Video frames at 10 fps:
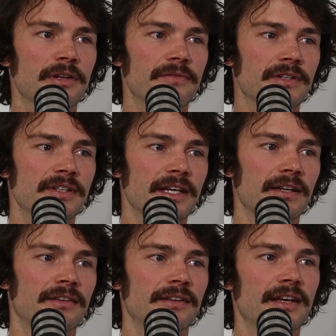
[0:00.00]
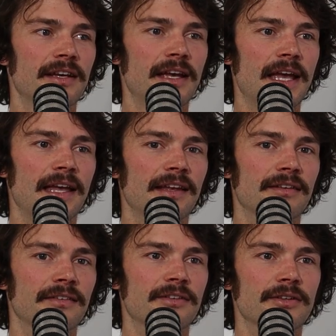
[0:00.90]
of a dick
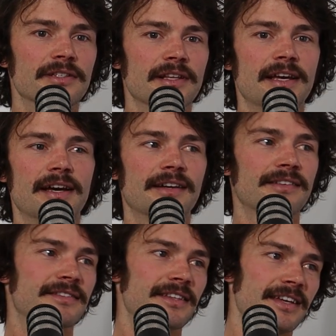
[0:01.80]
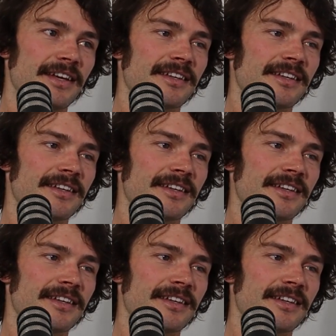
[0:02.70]
and you're just like, see ya.